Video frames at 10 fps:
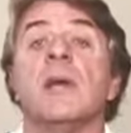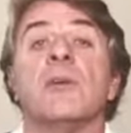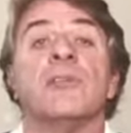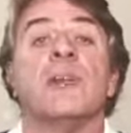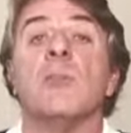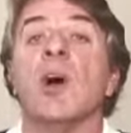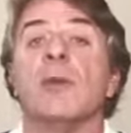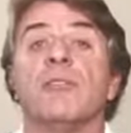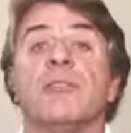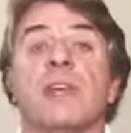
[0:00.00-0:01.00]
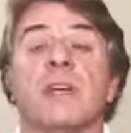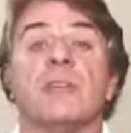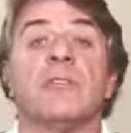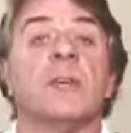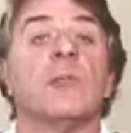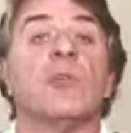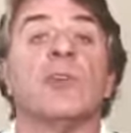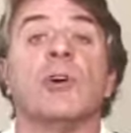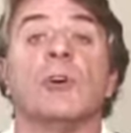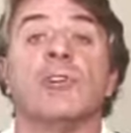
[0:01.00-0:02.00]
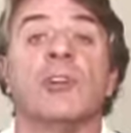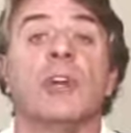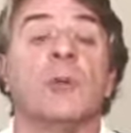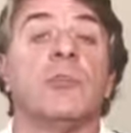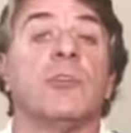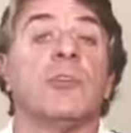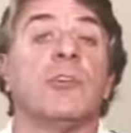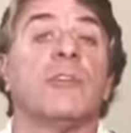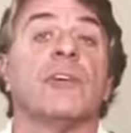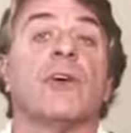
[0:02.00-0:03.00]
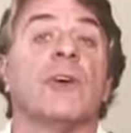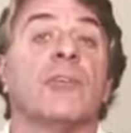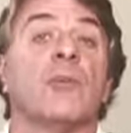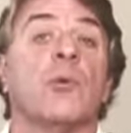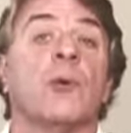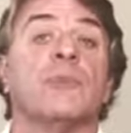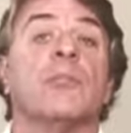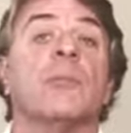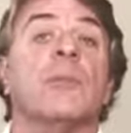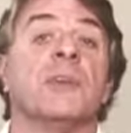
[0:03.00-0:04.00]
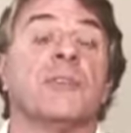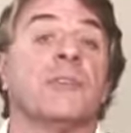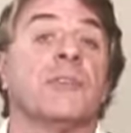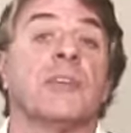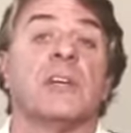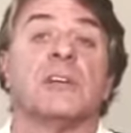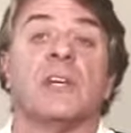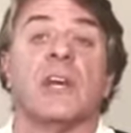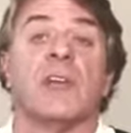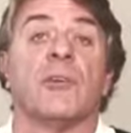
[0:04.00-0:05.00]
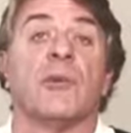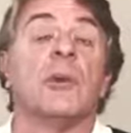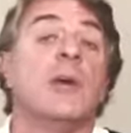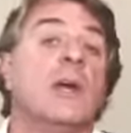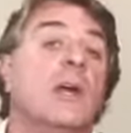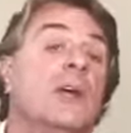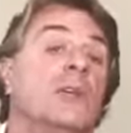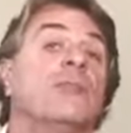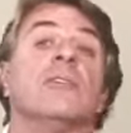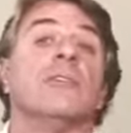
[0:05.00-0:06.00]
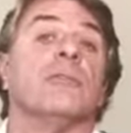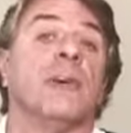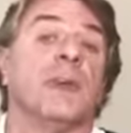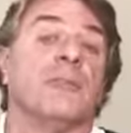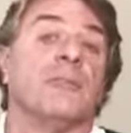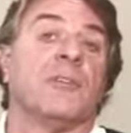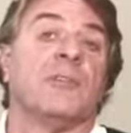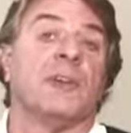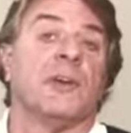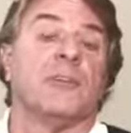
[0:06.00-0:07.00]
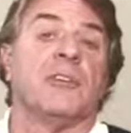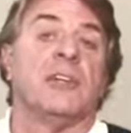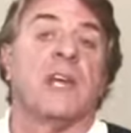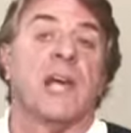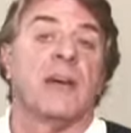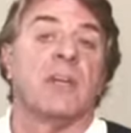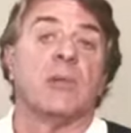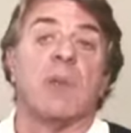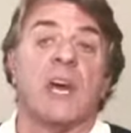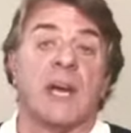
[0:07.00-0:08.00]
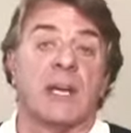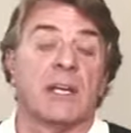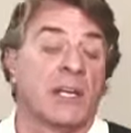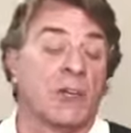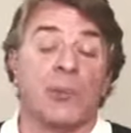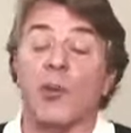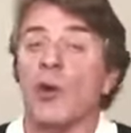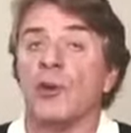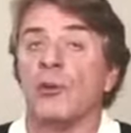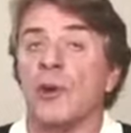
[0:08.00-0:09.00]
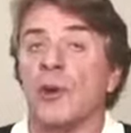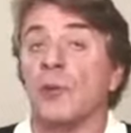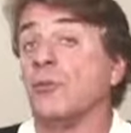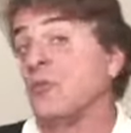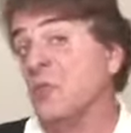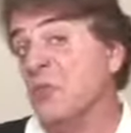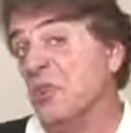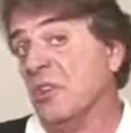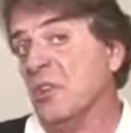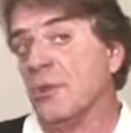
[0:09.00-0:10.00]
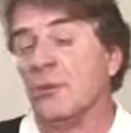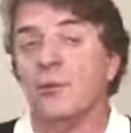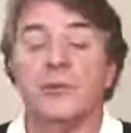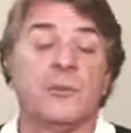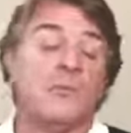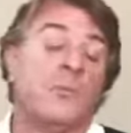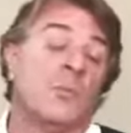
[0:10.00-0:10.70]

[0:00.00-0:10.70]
same offset, same overall shape, so that if a golfer wants to mix the set together using the 555C cavity back in the longer irons to middle irons,